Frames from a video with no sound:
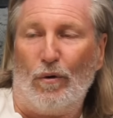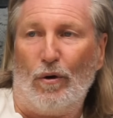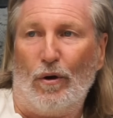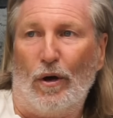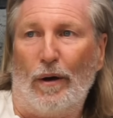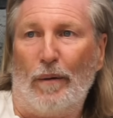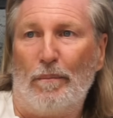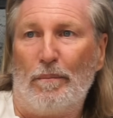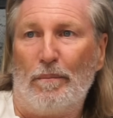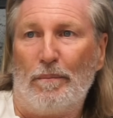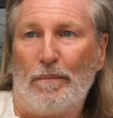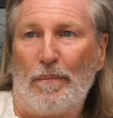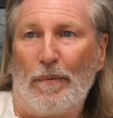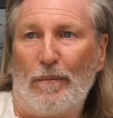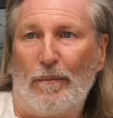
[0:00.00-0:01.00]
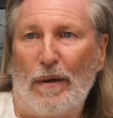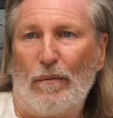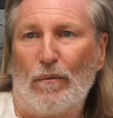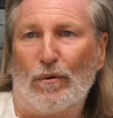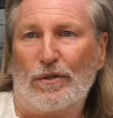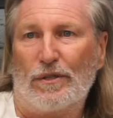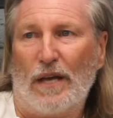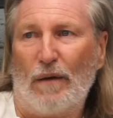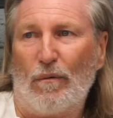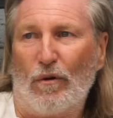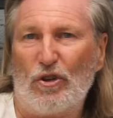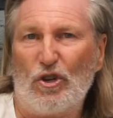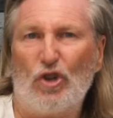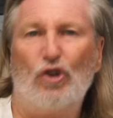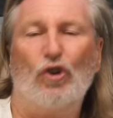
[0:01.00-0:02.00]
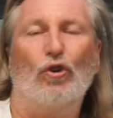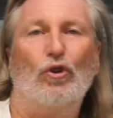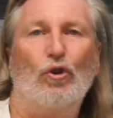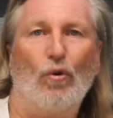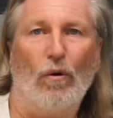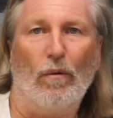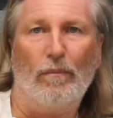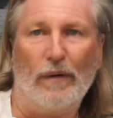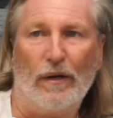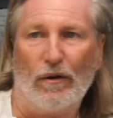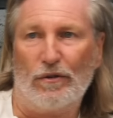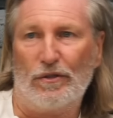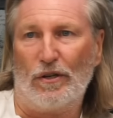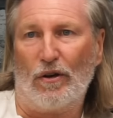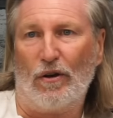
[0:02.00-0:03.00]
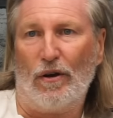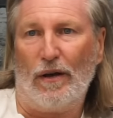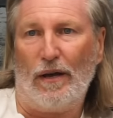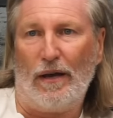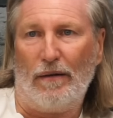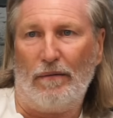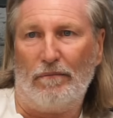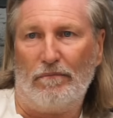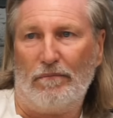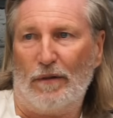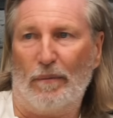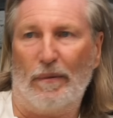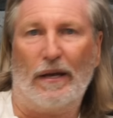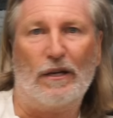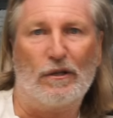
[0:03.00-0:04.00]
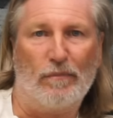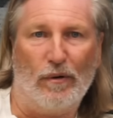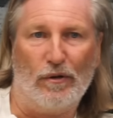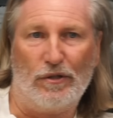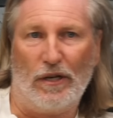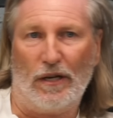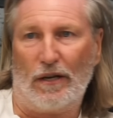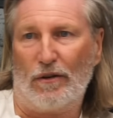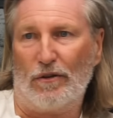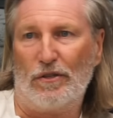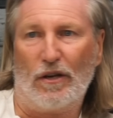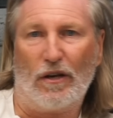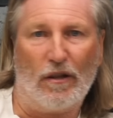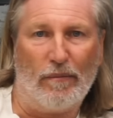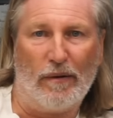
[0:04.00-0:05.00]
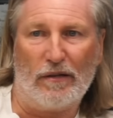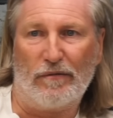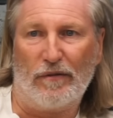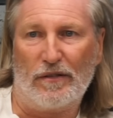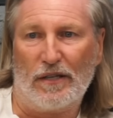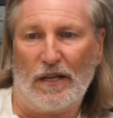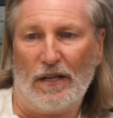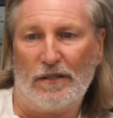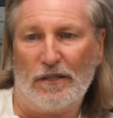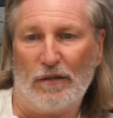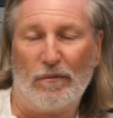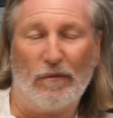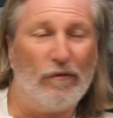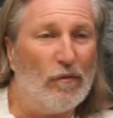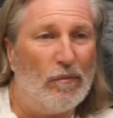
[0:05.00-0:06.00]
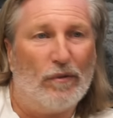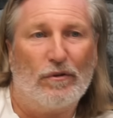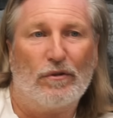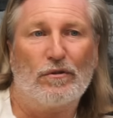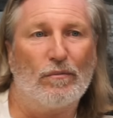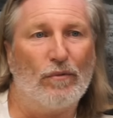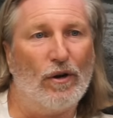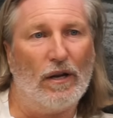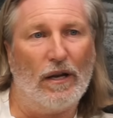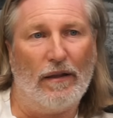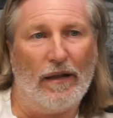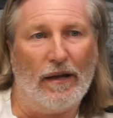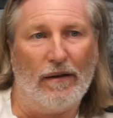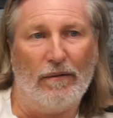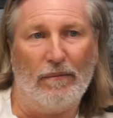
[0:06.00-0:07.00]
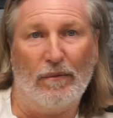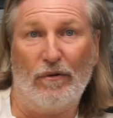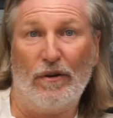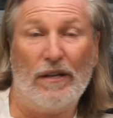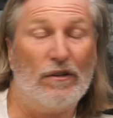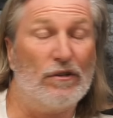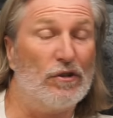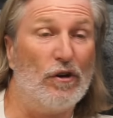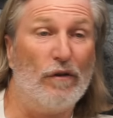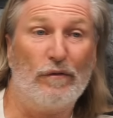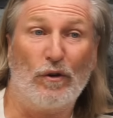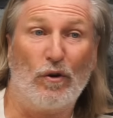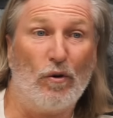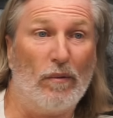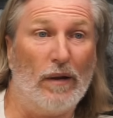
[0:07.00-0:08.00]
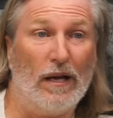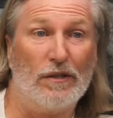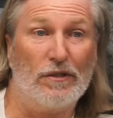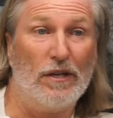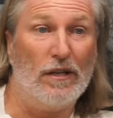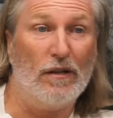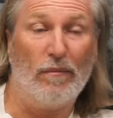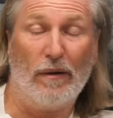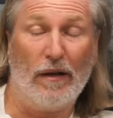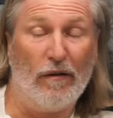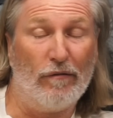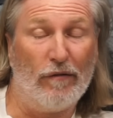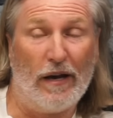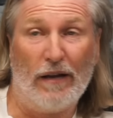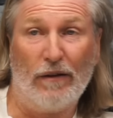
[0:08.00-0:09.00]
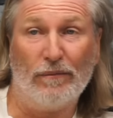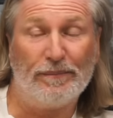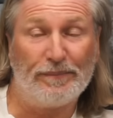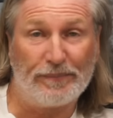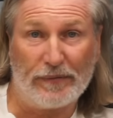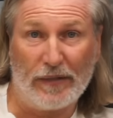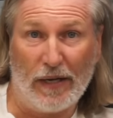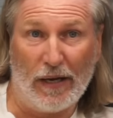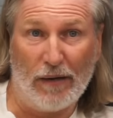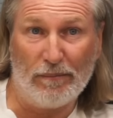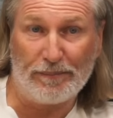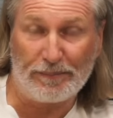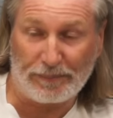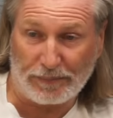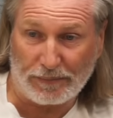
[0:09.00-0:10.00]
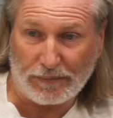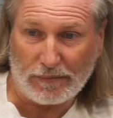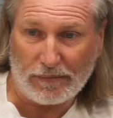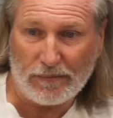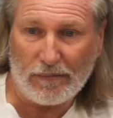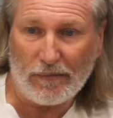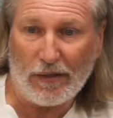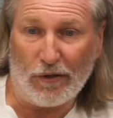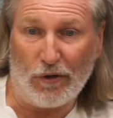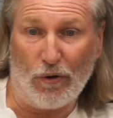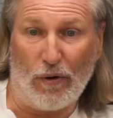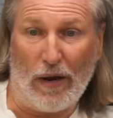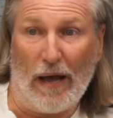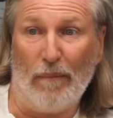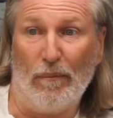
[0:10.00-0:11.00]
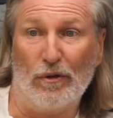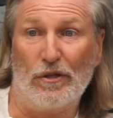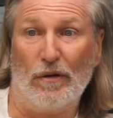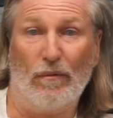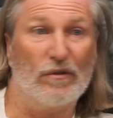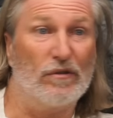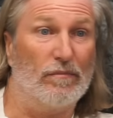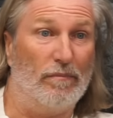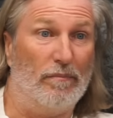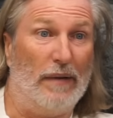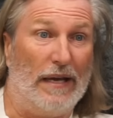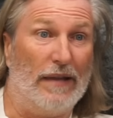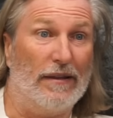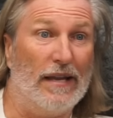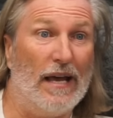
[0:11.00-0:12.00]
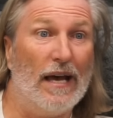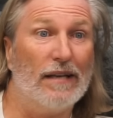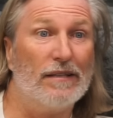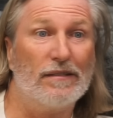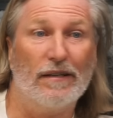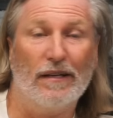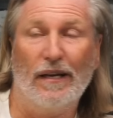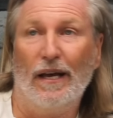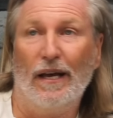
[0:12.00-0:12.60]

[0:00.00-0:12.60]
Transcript: well, you should go because you got the biggest budget, because you got the best facilities, but football doesn't work like that. Marine deserved to go up last year in the playoff final, and our budget was bigger than theirs,